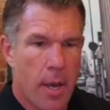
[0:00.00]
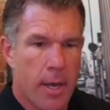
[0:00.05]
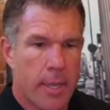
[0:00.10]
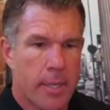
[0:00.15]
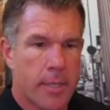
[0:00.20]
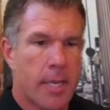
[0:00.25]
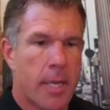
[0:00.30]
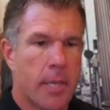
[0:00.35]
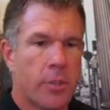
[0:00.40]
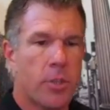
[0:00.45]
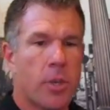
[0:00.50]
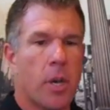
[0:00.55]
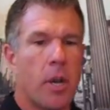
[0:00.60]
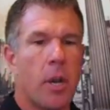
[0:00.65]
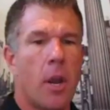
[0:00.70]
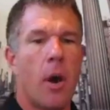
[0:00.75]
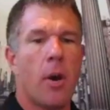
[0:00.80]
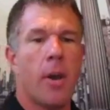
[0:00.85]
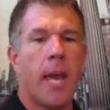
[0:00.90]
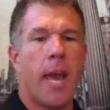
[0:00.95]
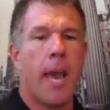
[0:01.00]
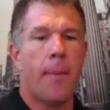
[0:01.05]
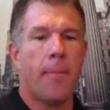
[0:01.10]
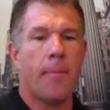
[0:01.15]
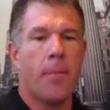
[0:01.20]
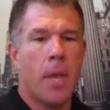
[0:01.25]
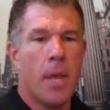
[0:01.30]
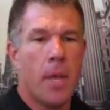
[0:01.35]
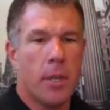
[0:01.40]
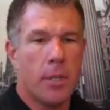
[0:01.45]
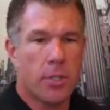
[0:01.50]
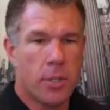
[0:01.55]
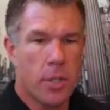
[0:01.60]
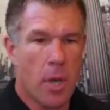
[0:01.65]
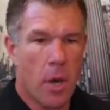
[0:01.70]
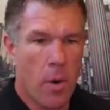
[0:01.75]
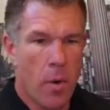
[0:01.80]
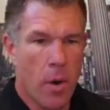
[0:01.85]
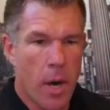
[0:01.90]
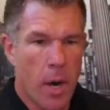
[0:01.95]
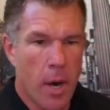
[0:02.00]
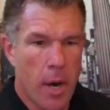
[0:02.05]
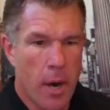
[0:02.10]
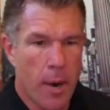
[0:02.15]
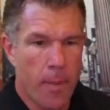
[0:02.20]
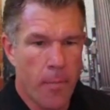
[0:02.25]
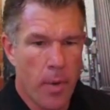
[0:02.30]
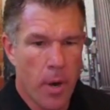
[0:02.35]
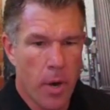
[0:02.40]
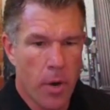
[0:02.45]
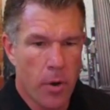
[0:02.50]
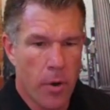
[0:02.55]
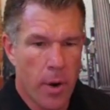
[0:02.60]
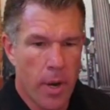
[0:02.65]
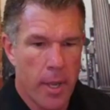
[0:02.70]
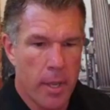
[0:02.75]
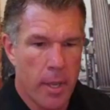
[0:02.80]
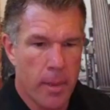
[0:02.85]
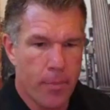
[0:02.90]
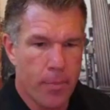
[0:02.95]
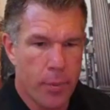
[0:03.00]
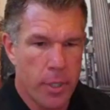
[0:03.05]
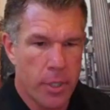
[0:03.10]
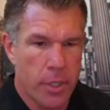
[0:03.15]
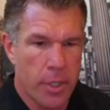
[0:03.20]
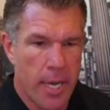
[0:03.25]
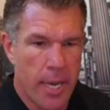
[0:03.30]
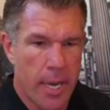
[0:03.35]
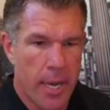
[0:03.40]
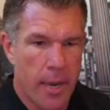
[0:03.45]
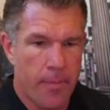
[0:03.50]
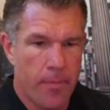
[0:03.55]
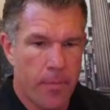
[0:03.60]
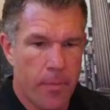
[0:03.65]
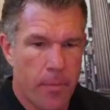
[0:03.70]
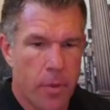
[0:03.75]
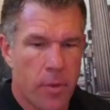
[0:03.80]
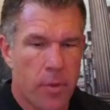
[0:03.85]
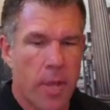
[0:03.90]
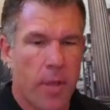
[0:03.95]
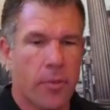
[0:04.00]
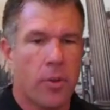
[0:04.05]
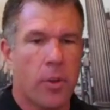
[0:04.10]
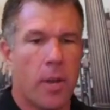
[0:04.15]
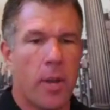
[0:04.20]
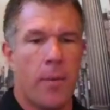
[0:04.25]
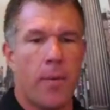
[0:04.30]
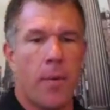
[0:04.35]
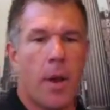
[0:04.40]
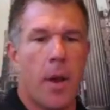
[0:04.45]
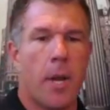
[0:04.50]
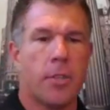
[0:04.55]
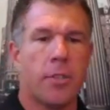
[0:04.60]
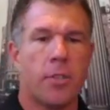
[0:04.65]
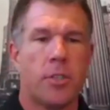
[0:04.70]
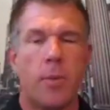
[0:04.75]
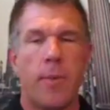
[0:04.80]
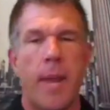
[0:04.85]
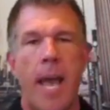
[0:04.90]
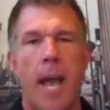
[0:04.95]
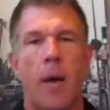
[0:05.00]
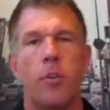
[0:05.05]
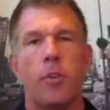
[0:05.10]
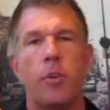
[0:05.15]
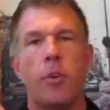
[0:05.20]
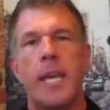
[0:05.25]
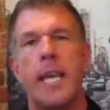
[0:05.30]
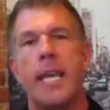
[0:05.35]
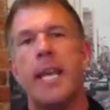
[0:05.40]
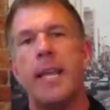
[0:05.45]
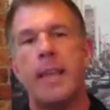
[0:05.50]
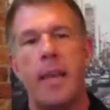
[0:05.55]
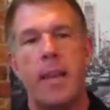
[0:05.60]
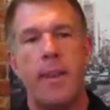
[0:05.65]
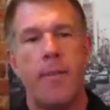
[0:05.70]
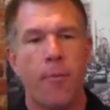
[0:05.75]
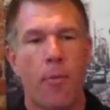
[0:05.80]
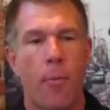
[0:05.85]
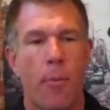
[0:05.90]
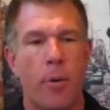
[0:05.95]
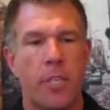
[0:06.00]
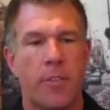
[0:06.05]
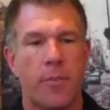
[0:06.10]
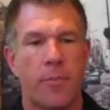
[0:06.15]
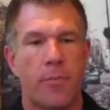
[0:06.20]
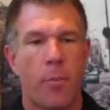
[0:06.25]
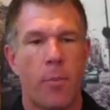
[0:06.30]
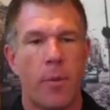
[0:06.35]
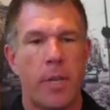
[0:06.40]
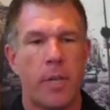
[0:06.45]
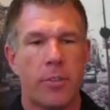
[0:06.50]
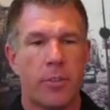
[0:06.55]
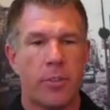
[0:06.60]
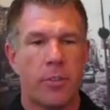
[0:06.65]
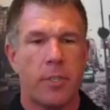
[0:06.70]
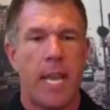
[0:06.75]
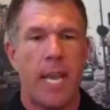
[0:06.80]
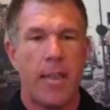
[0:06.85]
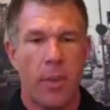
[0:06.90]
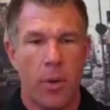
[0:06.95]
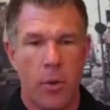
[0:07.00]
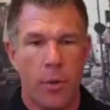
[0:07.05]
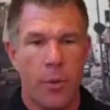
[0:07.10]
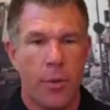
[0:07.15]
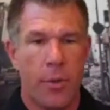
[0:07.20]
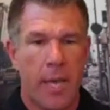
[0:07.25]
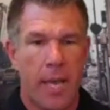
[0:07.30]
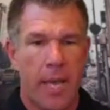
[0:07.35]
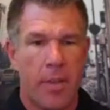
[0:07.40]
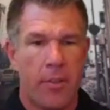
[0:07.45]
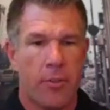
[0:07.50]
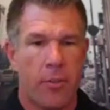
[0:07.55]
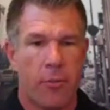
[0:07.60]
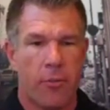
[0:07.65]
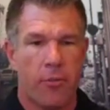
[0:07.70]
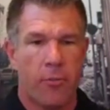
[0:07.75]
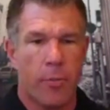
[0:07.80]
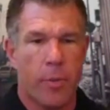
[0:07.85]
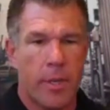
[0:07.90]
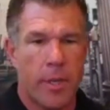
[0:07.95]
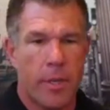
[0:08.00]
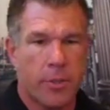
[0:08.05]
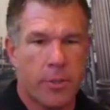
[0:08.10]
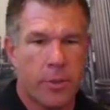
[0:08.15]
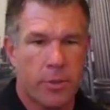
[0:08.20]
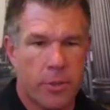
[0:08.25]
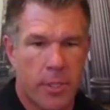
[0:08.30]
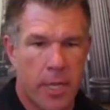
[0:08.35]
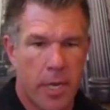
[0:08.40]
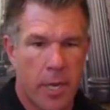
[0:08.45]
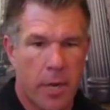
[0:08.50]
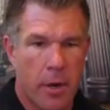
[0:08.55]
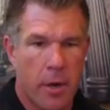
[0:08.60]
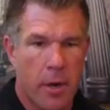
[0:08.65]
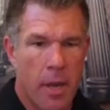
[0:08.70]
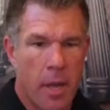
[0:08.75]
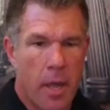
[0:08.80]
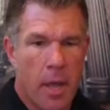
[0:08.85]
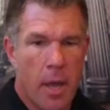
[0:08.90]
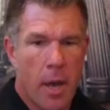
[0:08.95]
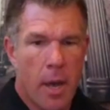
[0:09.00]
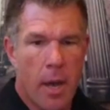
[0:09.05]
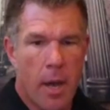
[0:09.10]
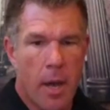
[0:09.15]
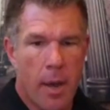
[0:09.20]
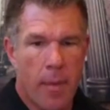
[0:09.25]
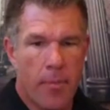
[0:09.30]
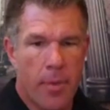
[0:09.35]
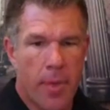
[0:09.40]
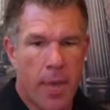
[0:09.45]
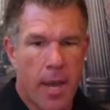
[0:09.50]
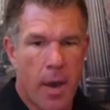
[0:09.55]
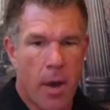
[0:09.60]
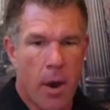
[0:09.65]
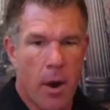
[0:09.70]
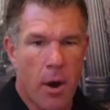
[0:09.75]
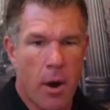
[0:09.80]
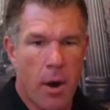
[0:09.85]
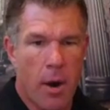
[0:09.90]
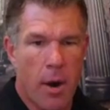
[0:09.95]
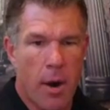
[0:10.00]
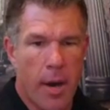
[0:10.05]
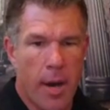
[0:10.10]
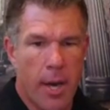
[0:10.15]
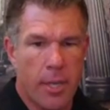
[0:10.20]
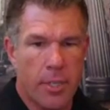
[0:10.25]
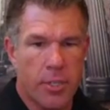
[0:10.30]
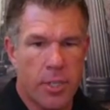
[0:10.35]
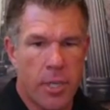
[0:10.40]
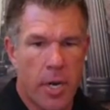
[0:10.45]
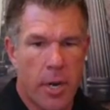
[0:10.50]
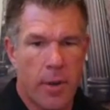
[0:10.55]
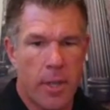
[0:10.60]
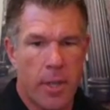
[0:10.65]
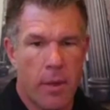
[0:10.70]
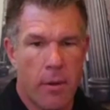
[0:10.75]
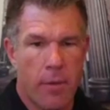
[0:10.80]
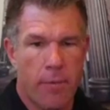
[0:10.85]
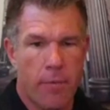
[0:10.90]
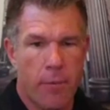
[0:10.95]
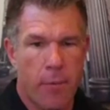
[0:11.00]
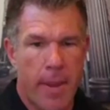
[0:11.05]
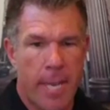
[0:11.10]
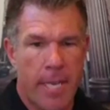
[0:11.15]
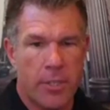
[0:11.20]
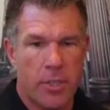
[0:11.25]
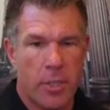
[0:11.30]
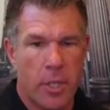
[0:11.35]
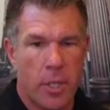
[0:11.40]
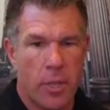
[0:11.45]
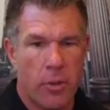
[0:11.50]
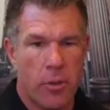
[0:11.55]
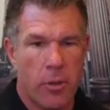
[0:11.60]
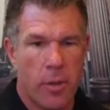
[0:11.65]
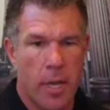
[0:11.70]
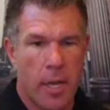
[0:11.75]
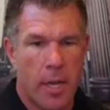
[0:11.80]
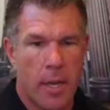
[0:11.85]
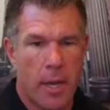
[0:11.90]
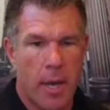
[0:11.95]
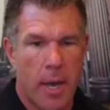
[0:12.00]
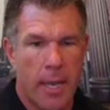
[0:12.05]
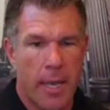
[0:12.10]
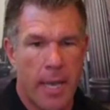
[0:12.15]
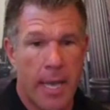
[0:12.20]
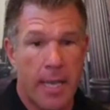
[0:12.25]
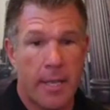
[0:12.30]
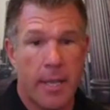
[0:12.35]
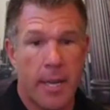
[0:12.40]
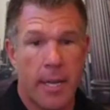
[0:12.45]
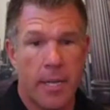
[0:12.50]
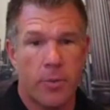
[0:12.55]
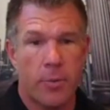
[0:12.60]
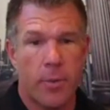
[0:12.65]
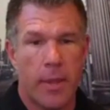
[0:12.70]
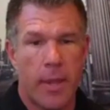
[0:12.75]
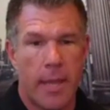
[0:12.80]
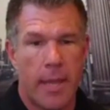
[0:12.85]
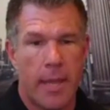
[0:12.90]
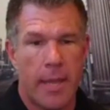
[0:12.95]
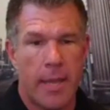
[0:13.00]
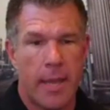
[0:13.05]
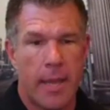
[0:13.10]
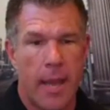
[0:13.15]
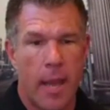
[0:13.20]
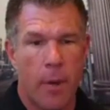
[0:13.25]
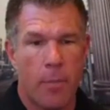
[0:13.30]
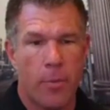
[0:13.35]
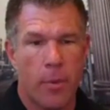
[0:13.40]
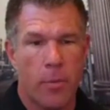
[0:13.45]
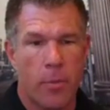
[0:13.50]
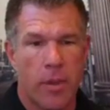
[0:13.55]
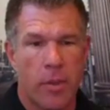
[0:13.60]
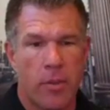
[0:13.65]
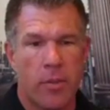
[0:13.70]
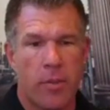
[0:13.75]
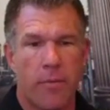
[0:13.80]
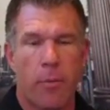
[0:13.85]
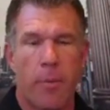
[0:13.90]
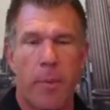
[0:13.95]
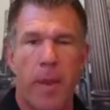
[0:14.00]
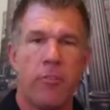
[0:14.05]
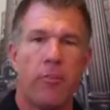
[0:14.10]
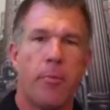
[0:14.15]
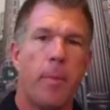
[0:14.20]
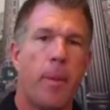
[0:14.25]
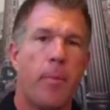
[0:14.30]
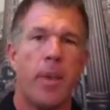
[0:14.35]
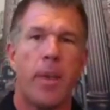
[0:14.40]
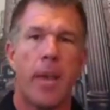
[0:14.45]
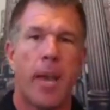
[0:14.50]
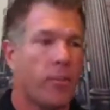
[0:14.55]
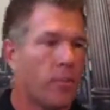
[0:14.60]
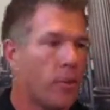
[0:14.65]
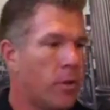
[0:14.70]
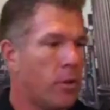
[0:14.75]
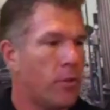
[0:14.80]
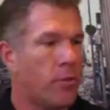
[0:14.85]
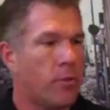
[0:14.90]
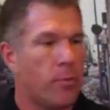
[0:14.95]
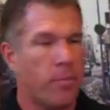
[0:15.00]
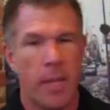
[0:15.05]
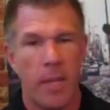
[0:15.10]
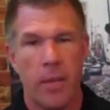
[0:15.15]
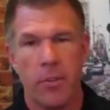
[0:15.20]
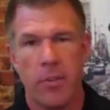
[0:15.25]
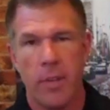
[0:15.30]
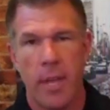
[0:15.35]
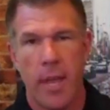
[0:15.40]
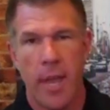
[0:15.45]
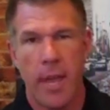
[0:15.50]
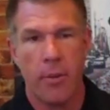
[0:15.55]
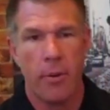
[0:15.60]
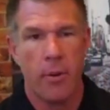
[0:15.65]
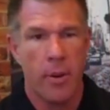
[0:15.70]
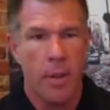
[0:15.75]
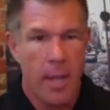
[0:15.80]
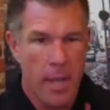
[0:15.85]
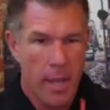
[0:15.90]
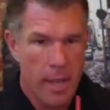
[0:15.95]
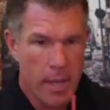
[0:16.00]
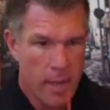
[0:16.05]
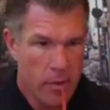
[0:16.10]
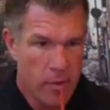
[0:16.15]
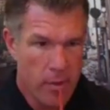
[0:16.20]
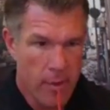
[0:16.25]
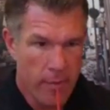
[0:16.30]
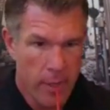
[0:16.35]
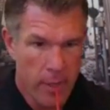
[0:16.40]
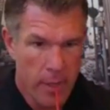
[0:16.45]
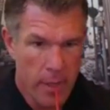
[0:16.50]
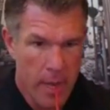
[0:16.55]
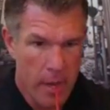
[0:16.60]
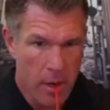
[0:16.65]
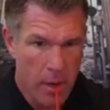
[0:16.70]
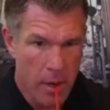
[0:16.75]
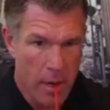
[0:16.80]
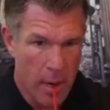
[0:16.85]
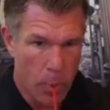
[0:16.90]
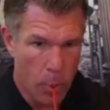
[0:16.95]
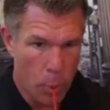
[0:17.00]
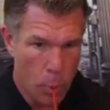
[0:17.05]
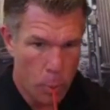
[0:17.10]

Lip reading: Sounds good. Okay. So greatly appreciate it. Sounds good. So now you can get that information from realtors, and the cool thing is there's realtors here that are sharing their information that you can get in touch with, and they can help you with this information. Maybe you guys can do some deals together and stuff like that. All right.